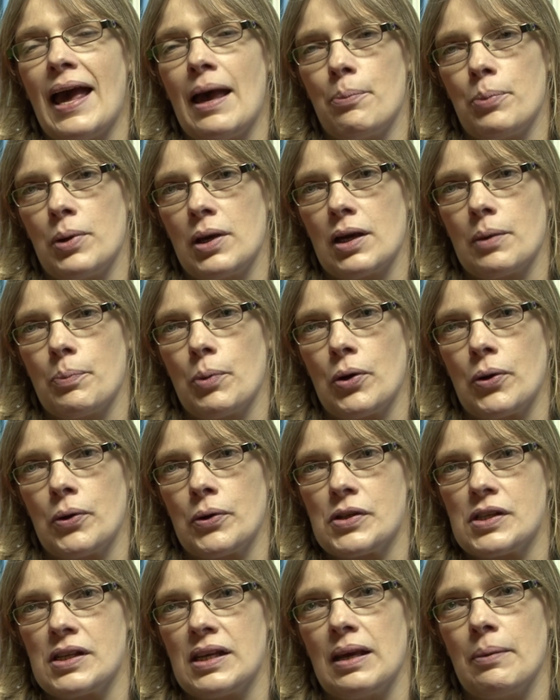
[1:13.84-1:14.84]
epic
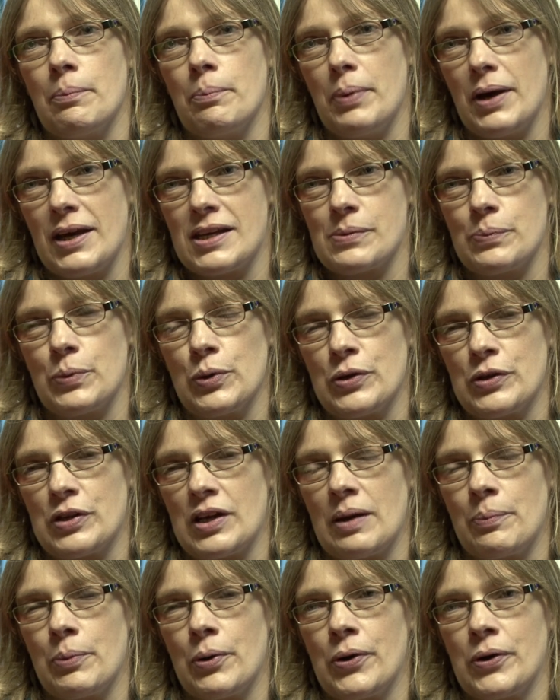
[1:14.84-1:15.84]
party, best
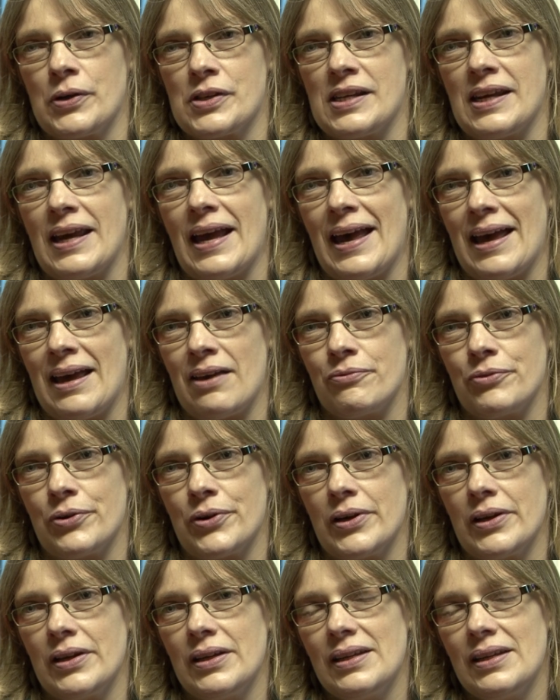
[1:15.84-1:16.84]
birthday party ever.